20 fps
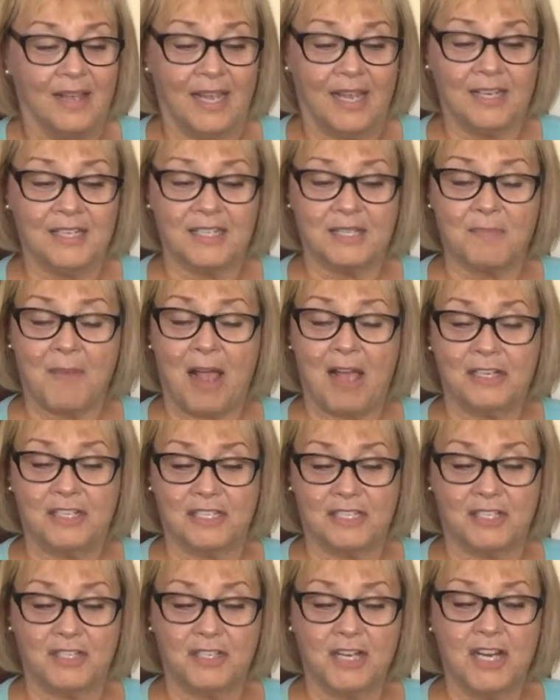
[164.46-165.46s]
"It is my
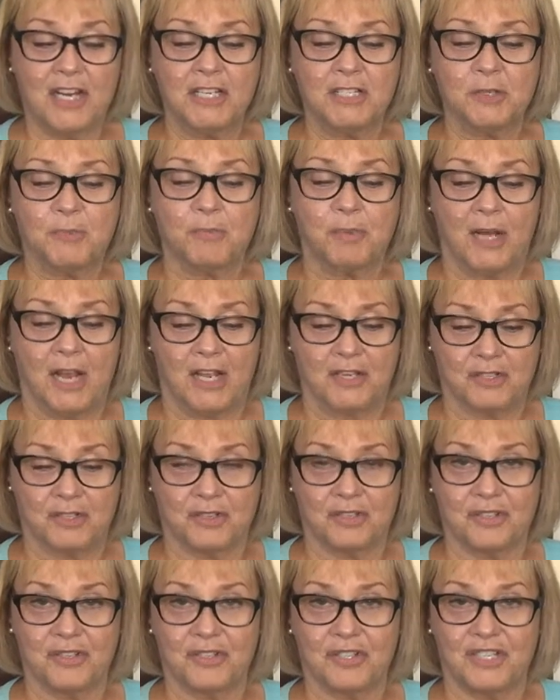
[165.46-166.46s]
distinct
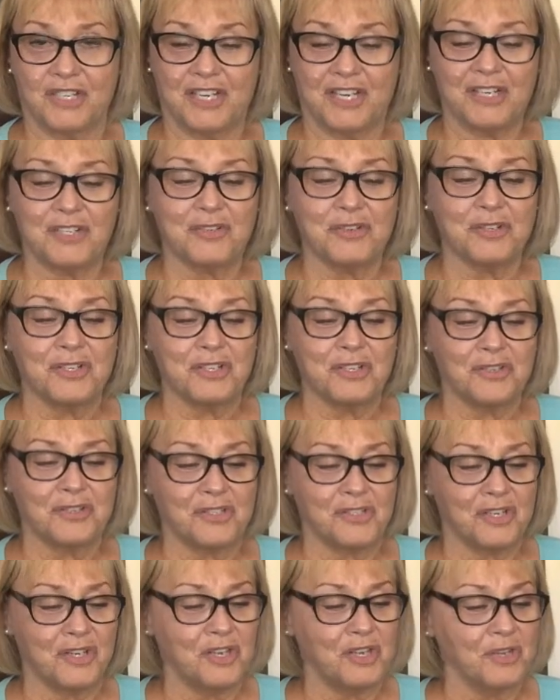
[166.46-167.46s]
pleasure to
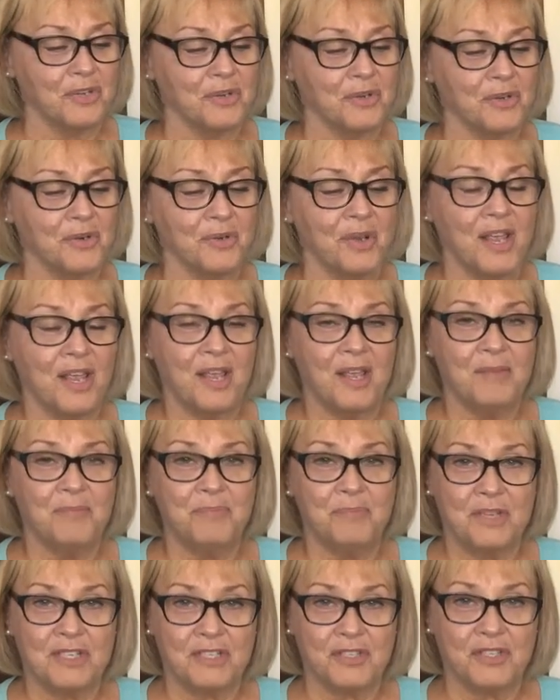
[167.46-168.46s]
introduce to you
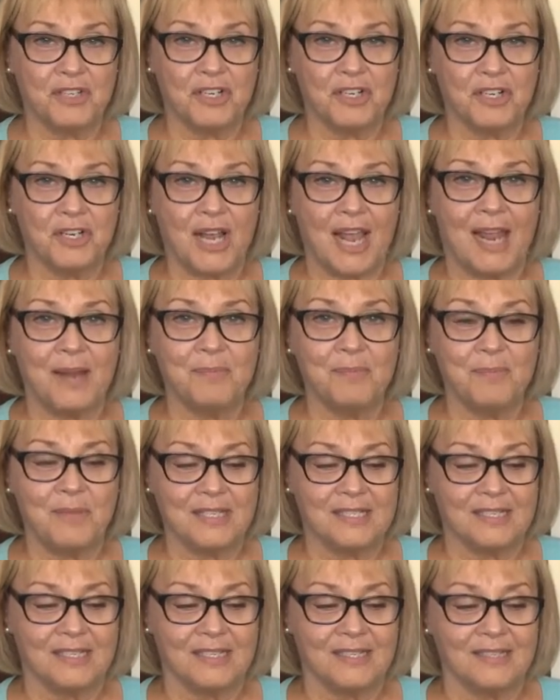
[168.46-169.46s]
Mister and
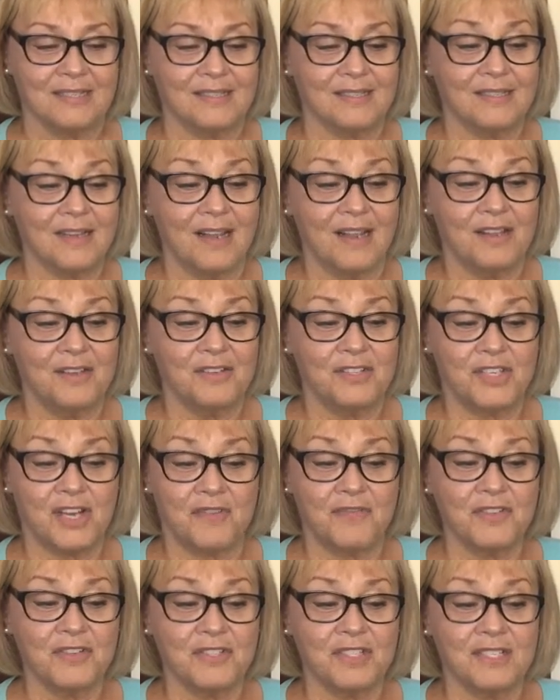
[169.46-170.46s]
Missus
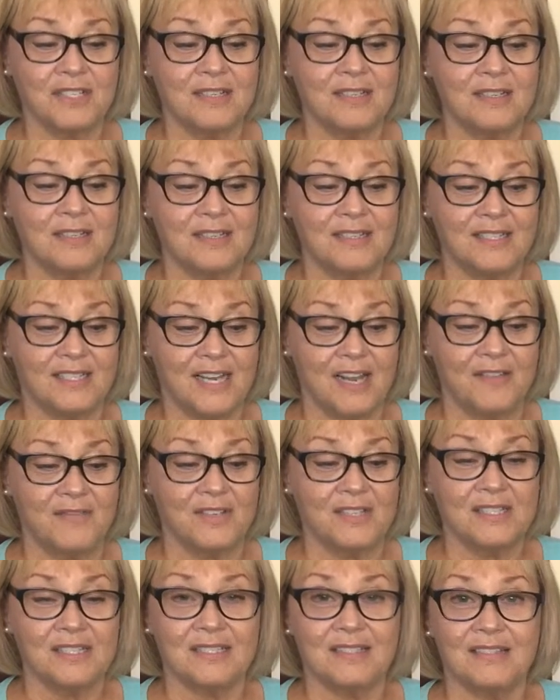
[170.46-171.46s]
Jefferson
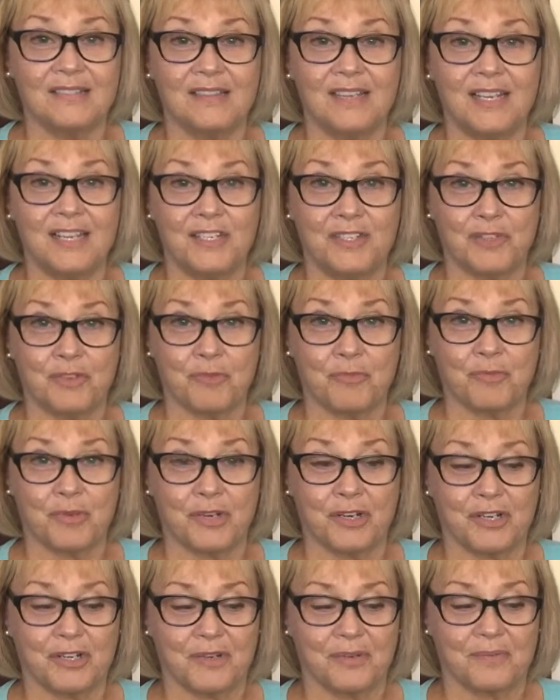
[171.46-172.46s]
Davis
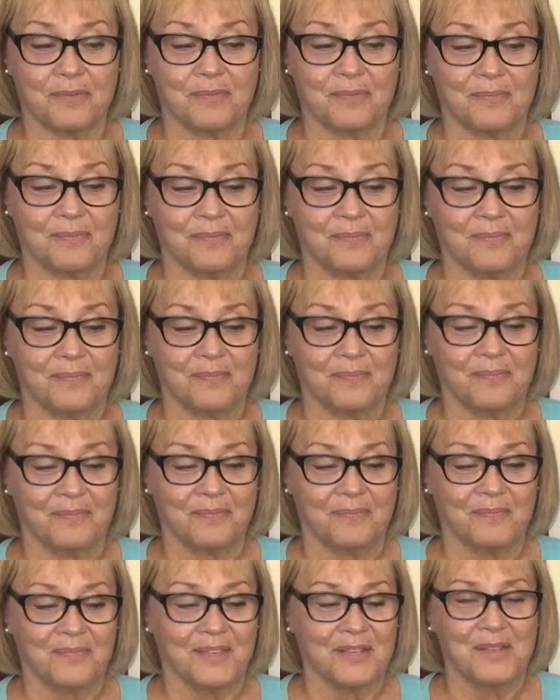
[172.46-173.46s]
Easterbrook."
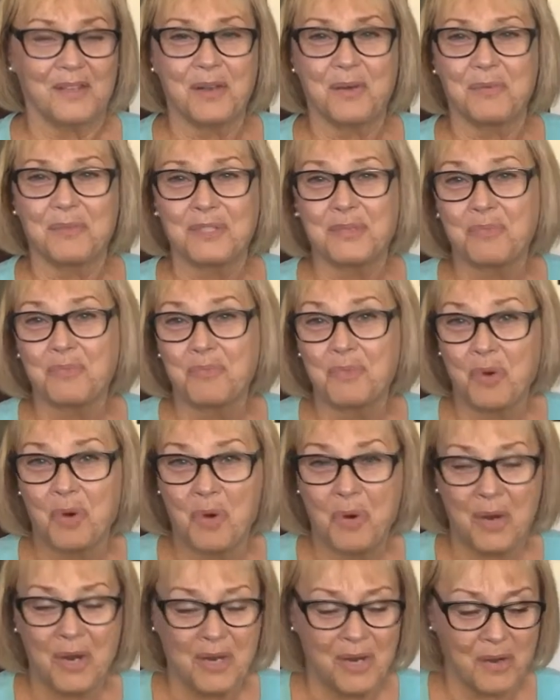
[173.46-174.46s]
There was
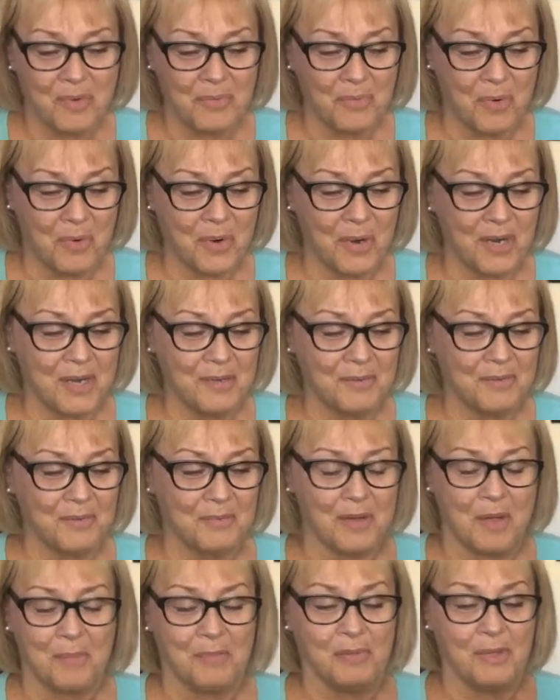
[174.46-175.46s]
roaring, a roaring
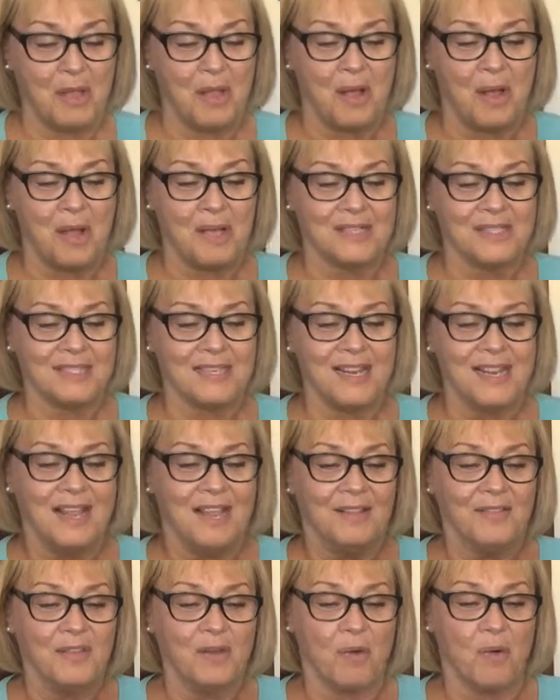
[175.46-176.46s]
applause.
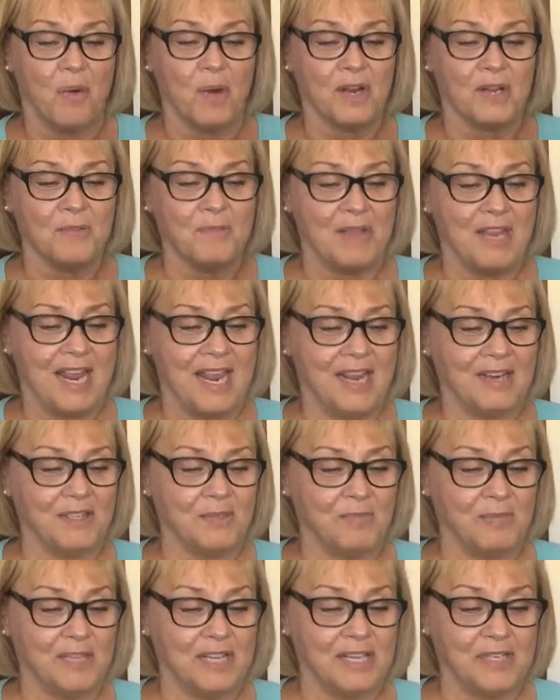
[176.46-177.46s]
The organ began
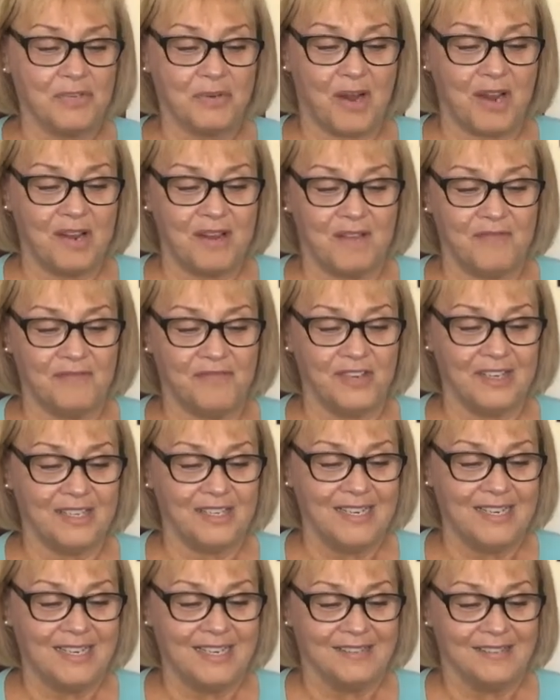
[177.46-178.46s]
to play
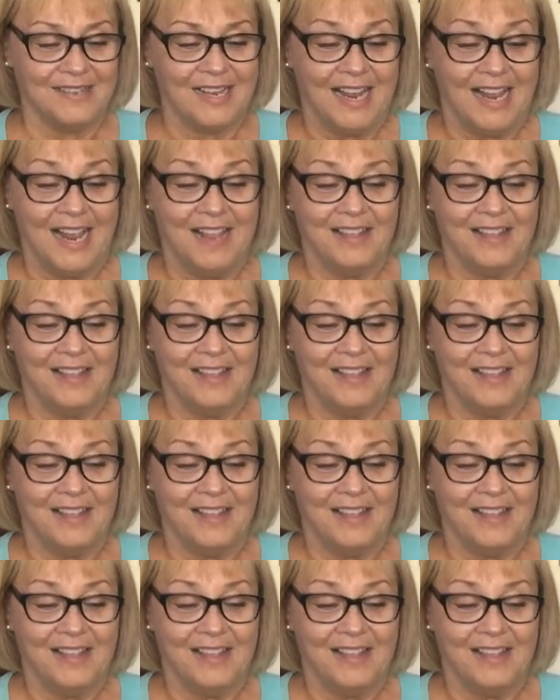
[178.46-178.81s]
triumphantly, and